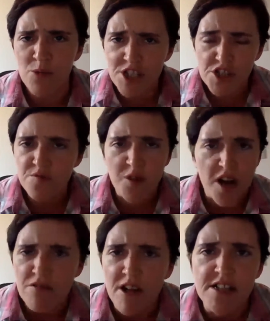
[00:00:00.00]
Which
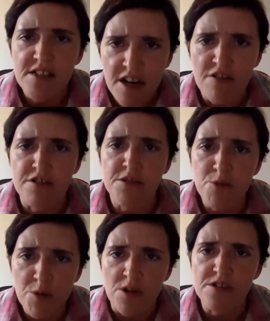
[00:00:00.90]
far-right
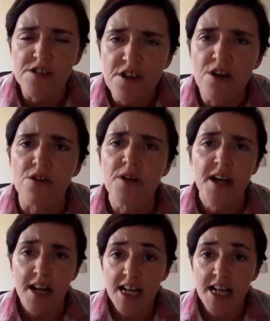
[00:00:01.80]
terrorism? We want to know.